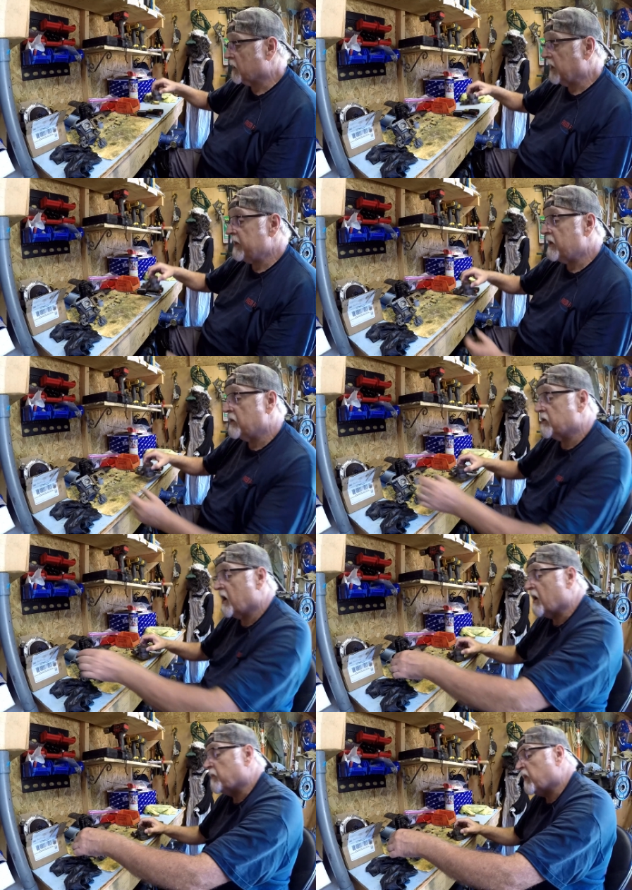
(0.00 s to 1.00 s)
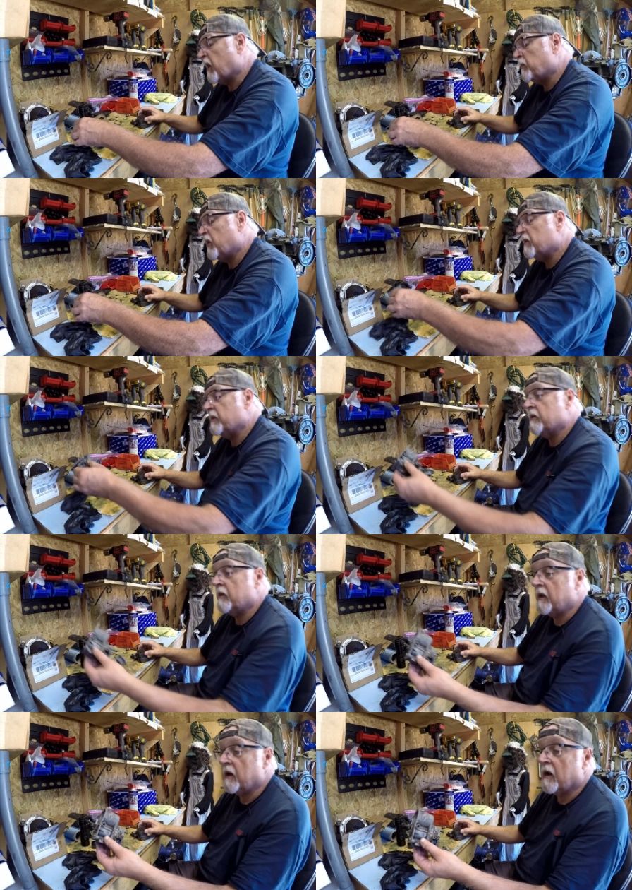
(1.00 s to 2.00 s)
Clean these up. I put them
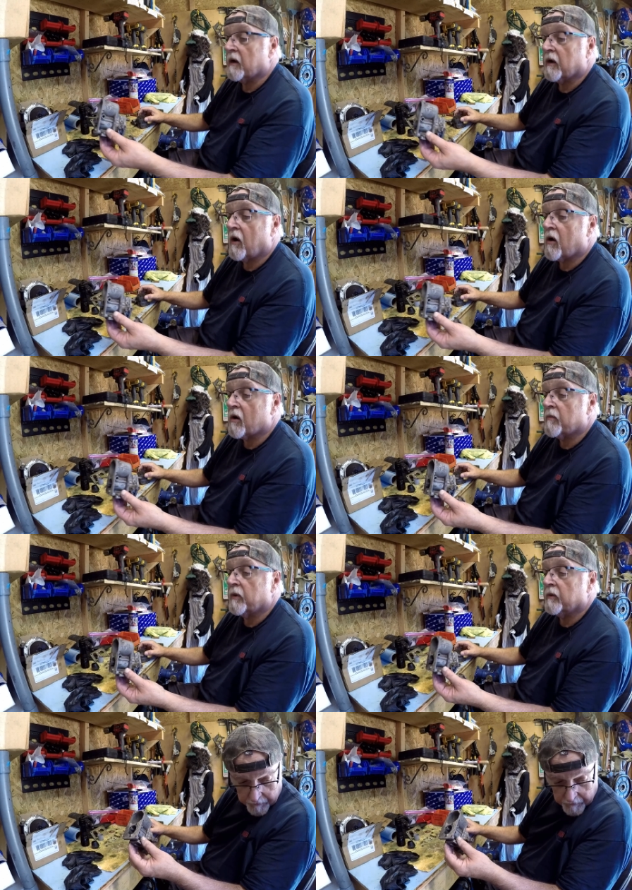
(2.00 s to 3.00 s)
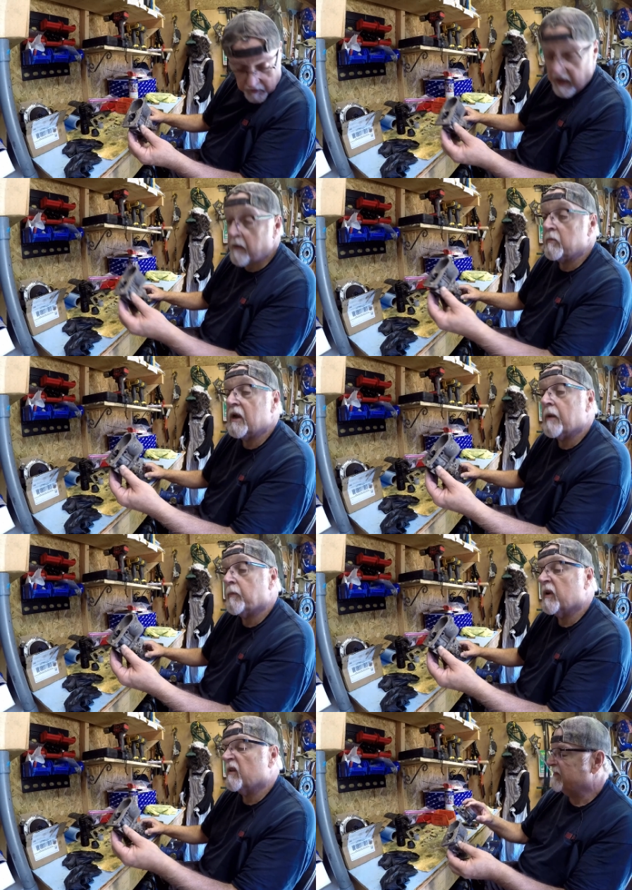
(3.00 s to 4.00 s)
in the carb chem dip.